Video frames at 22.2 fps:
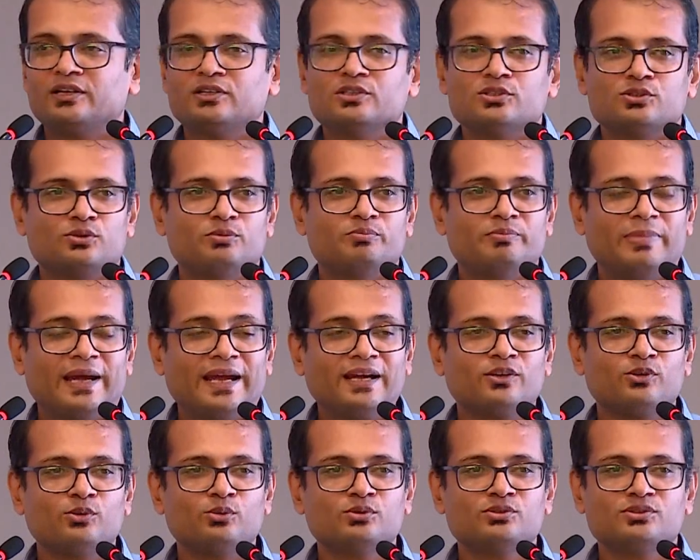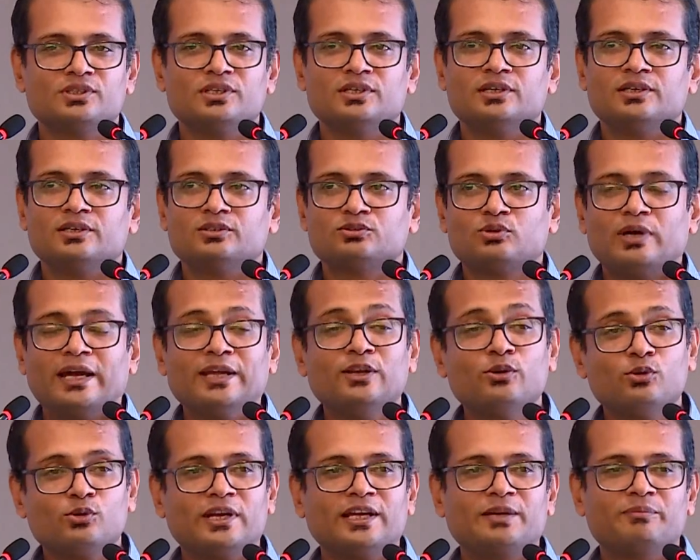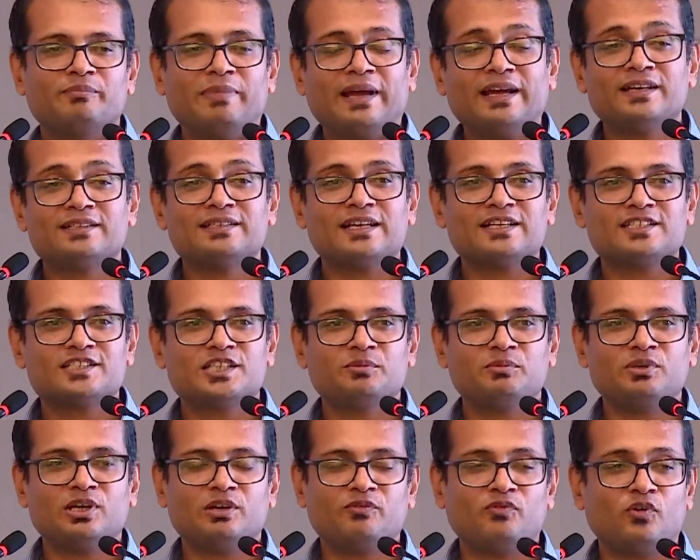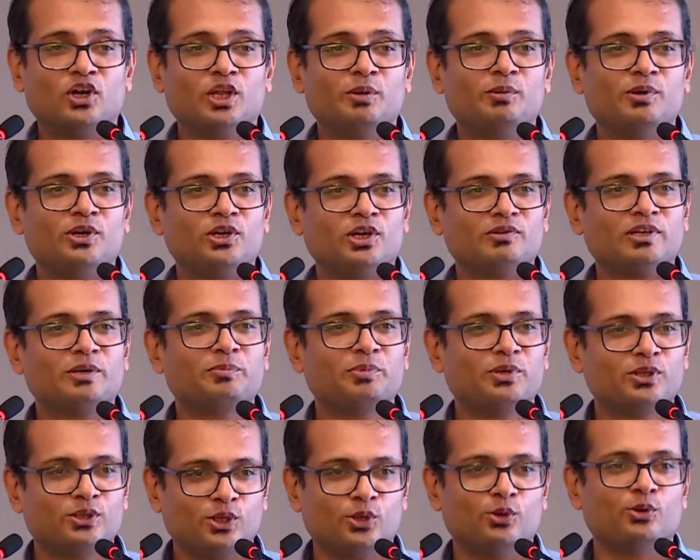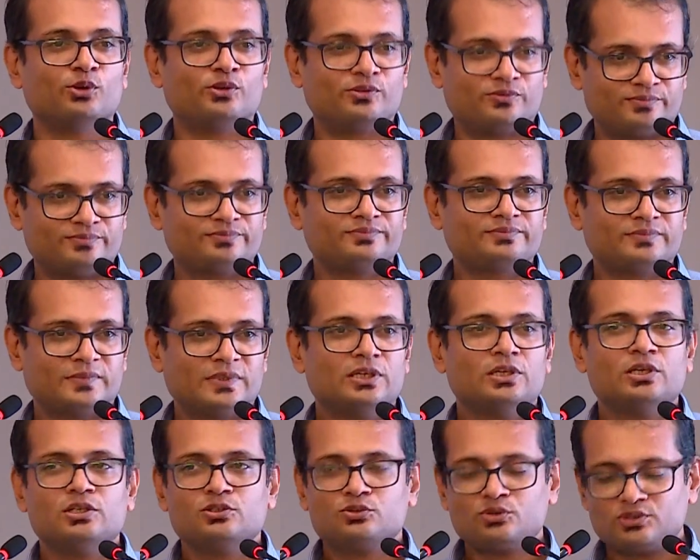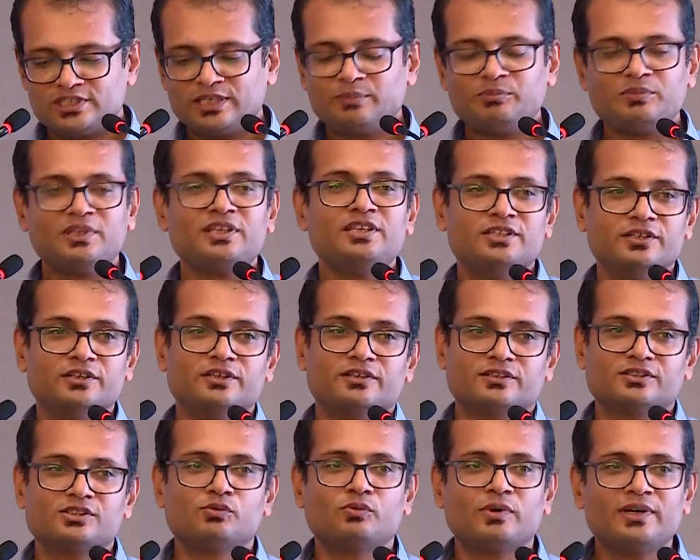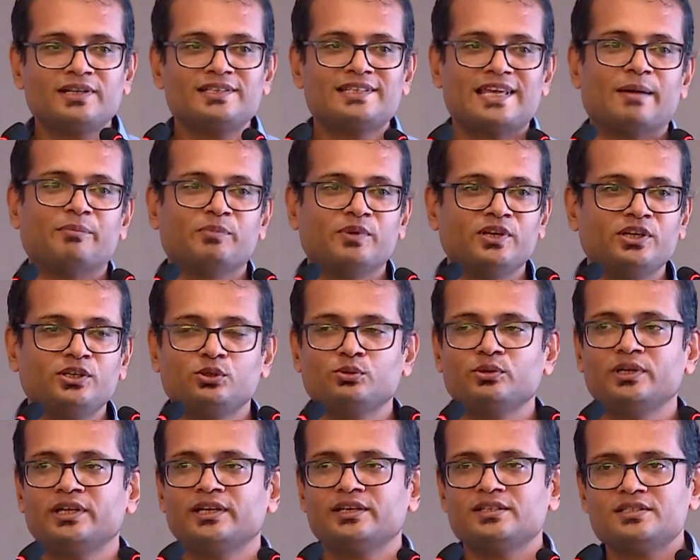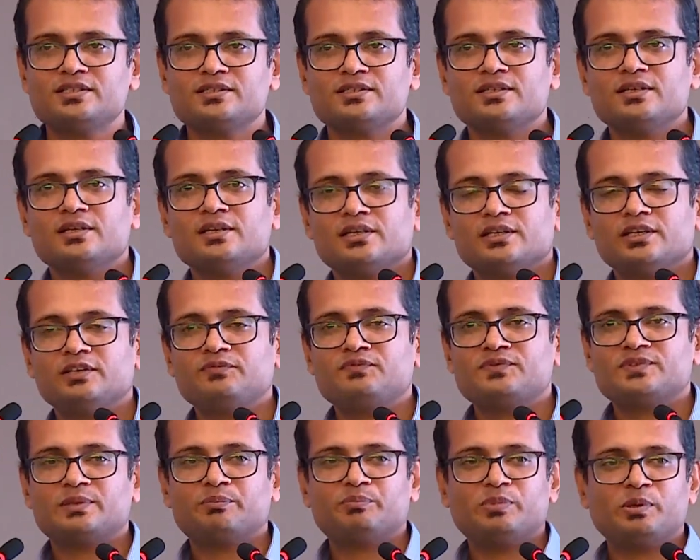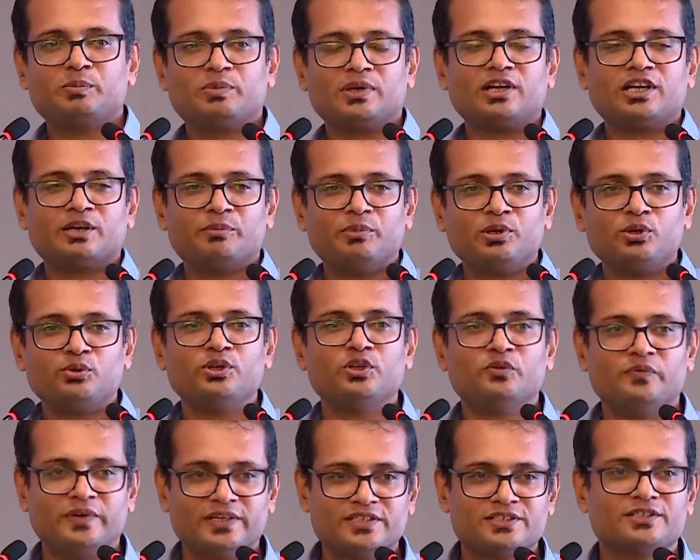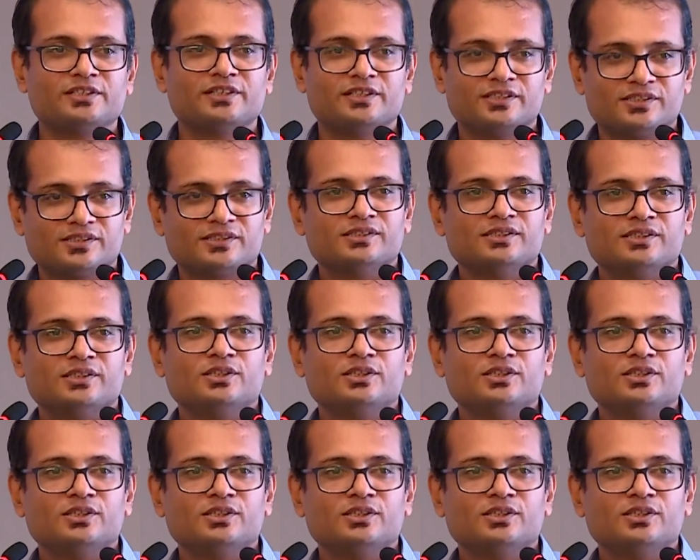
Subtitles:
So bank knows, so I know like bank is asking me affordability of that particular loan. So same thing here. So what is happening today is if people are coming to investors